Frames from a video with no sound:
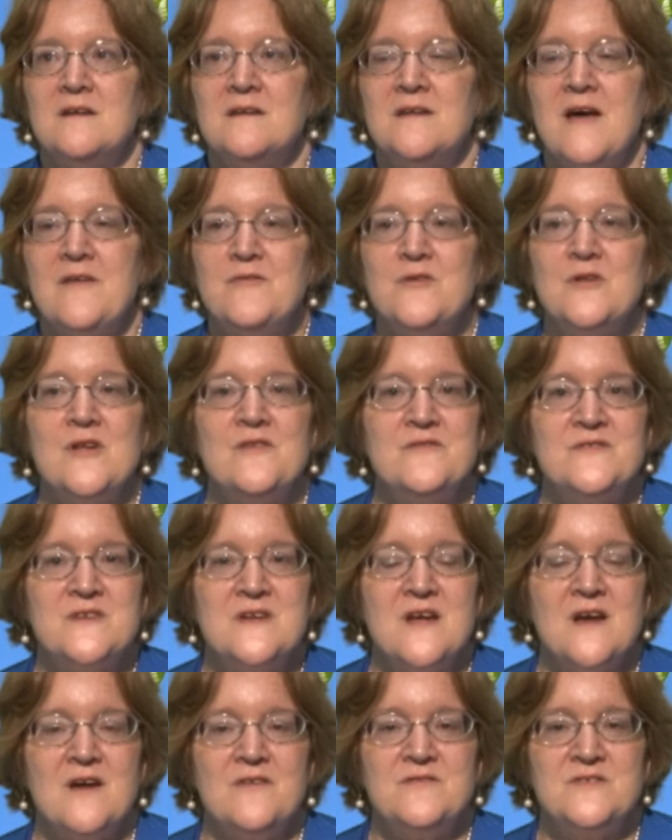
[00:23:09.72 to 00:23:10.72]
level
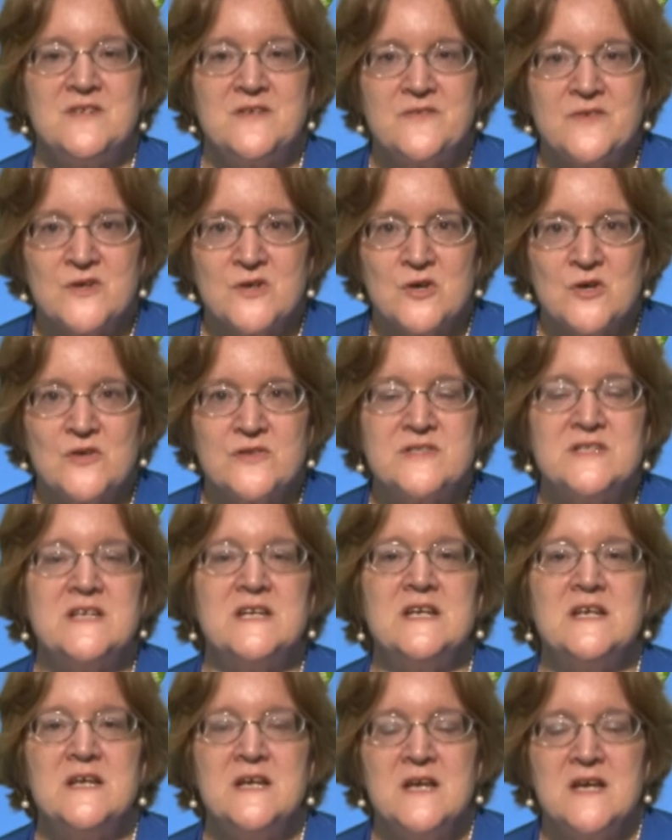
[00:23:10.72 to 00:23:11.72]
of
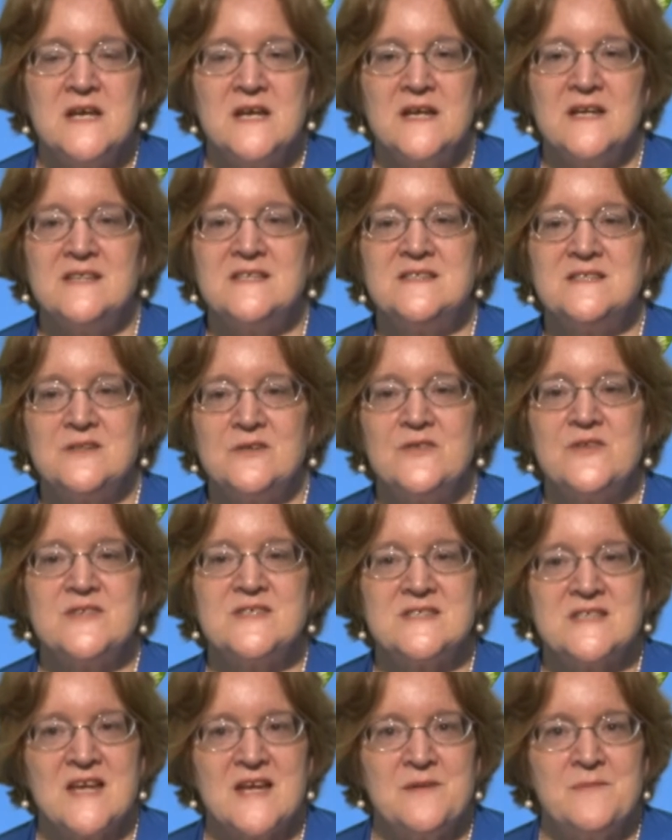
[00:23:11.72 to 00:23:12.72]
difficulty, it's still the
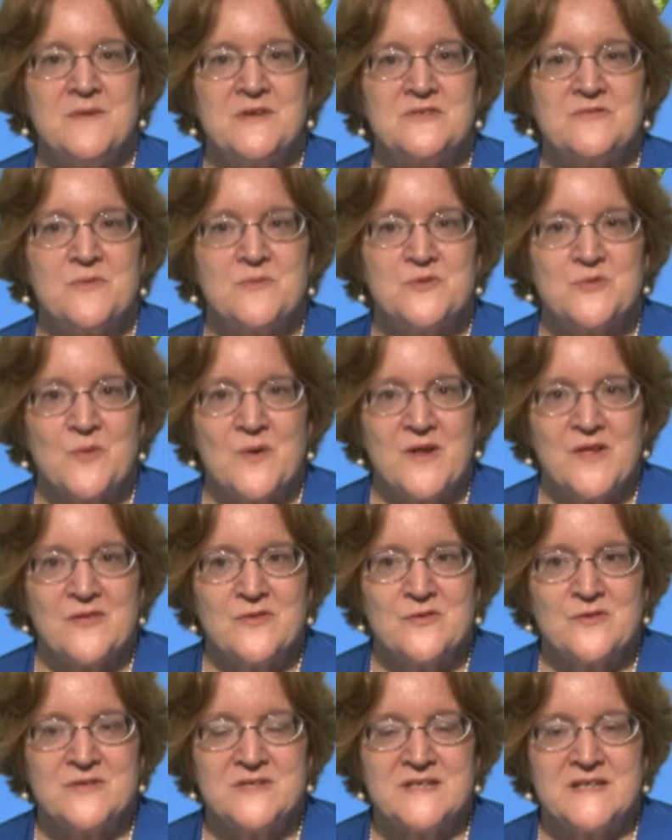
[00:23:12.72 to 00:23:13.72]
same as from
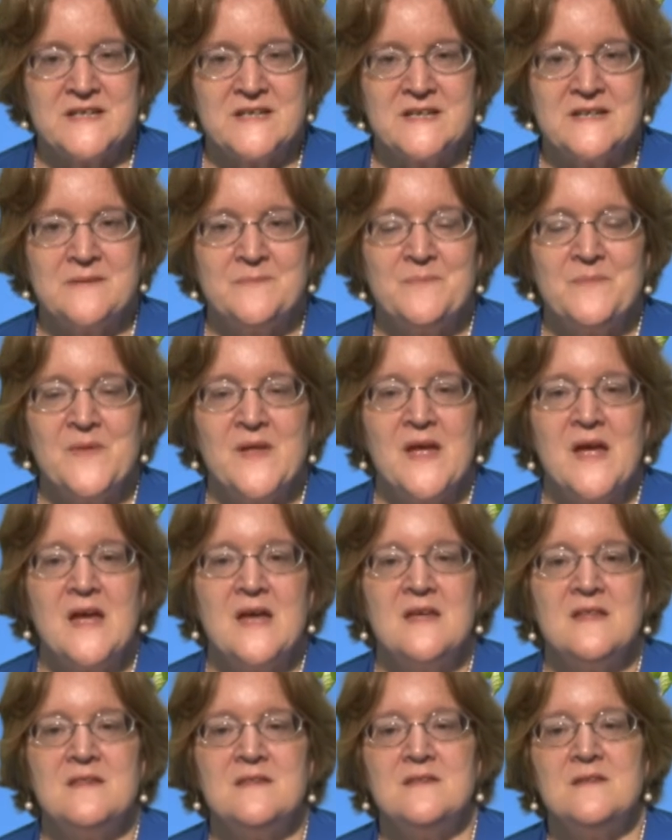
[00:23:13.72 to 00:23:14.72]
2013.
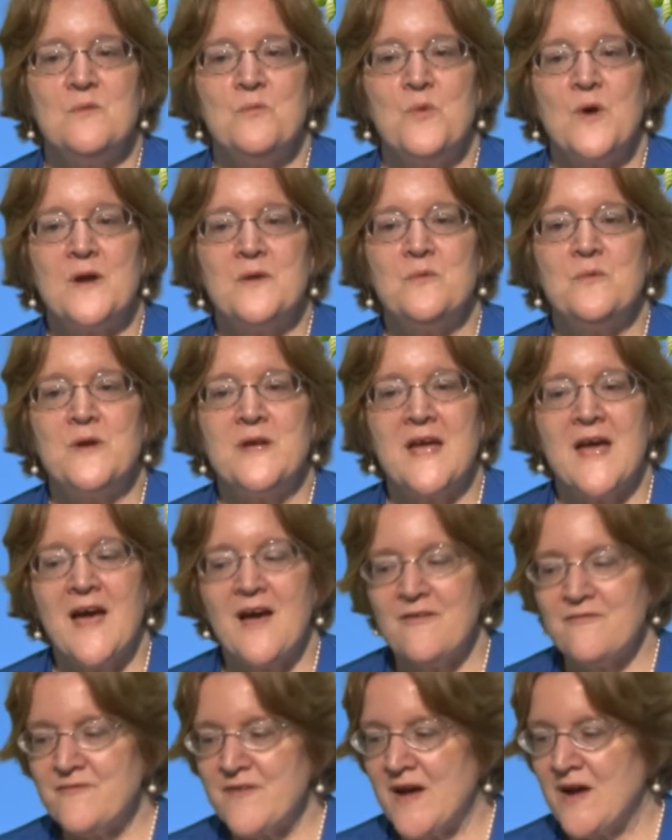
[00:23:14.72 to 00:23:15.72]
What we
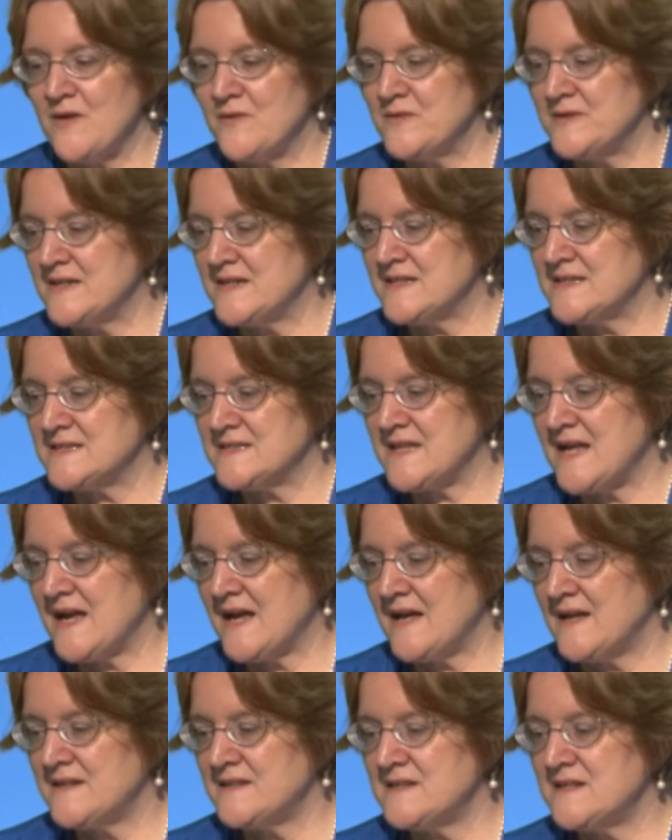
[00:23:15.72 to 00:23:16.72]
have found is
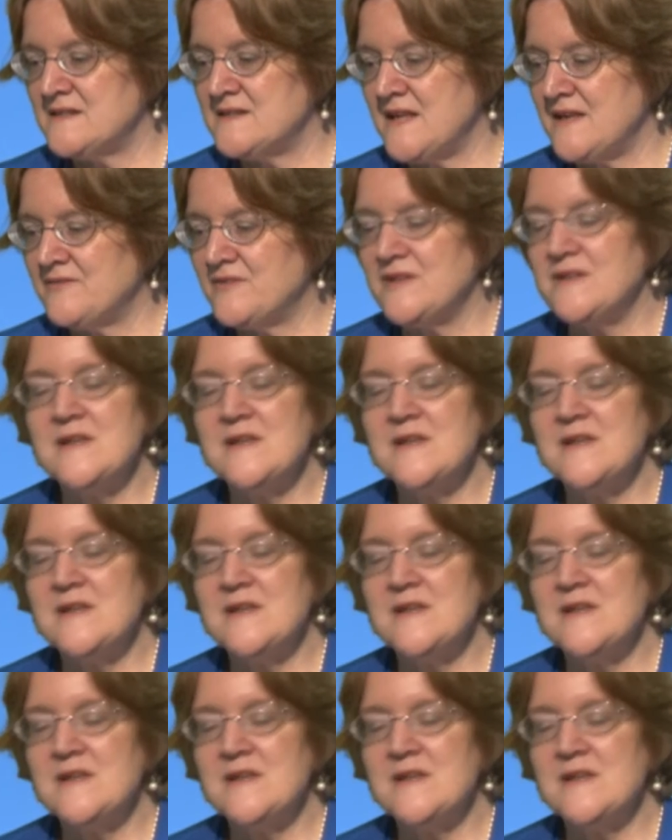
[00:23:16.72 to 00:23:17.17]
that they've